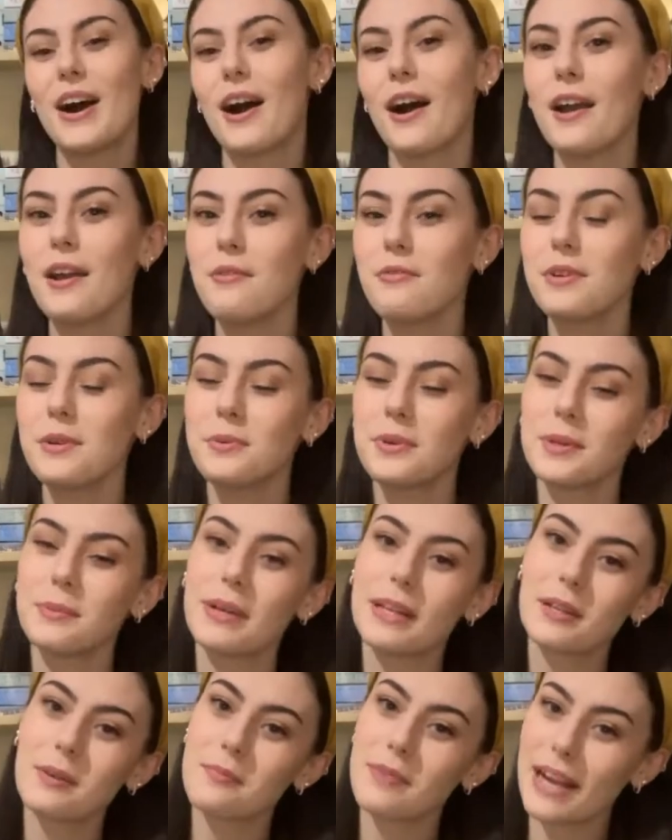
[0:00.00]
Hi everyone,
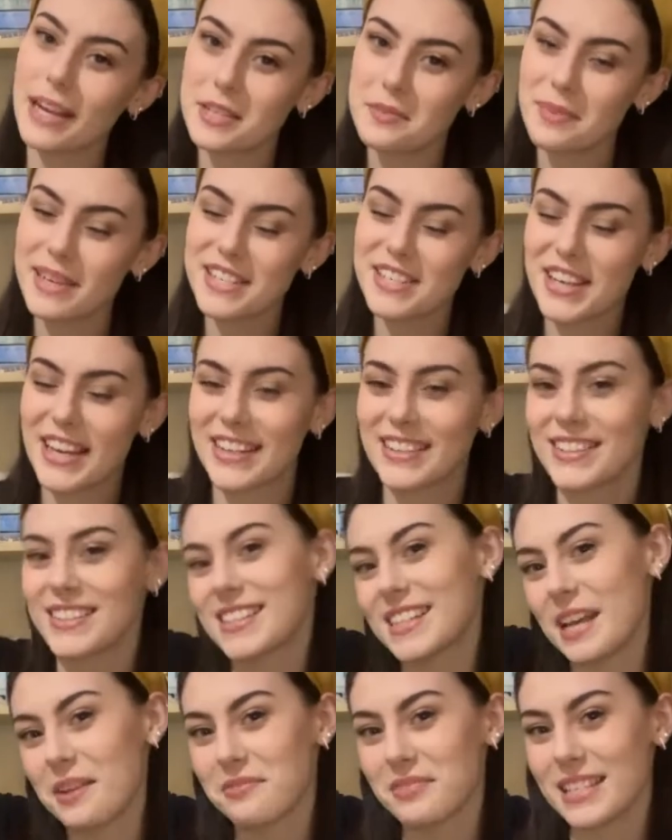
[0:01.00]
welcome back to my channel,
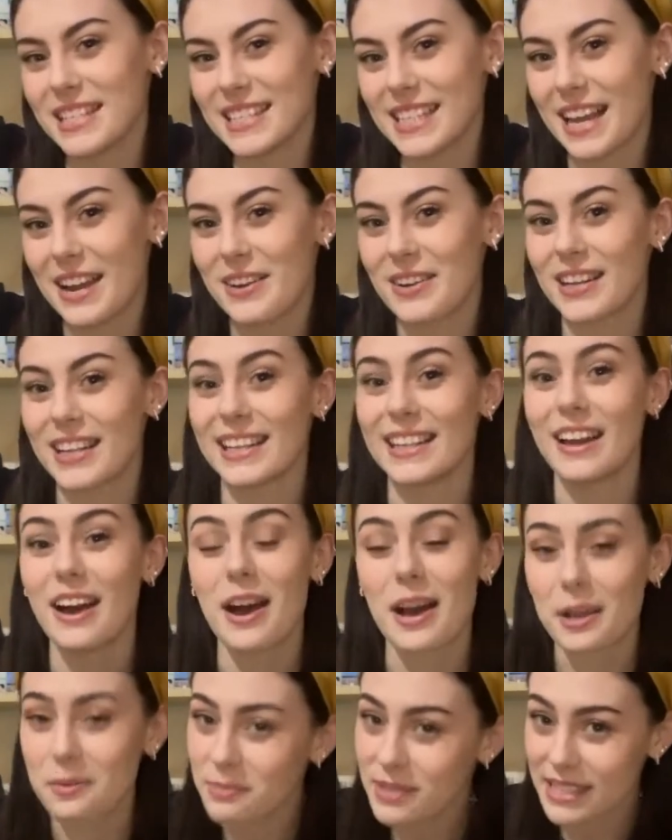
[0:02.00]
Stephanie's Lairlin.
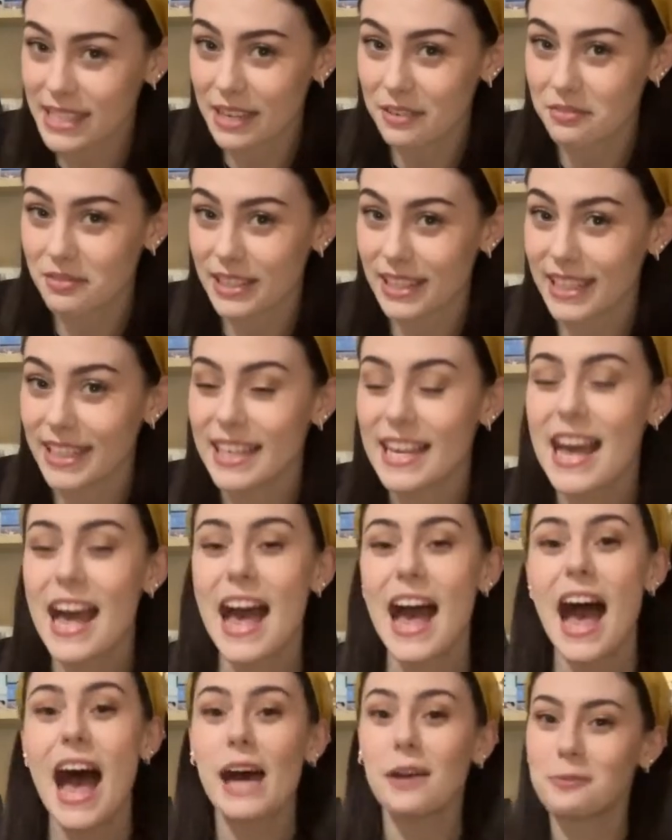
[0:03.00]
I'm Stephanie,
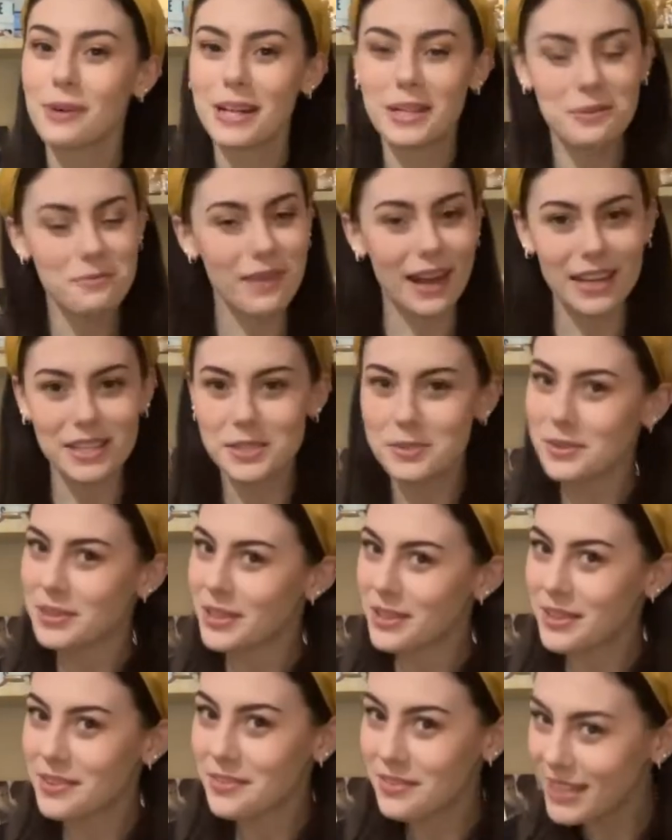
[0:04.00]
and welcome back to
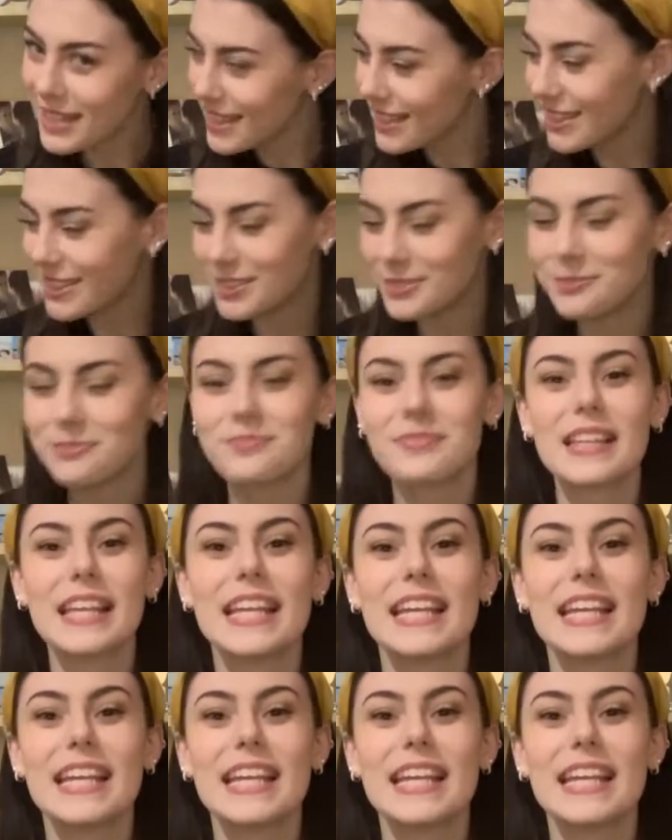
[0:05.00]
another video.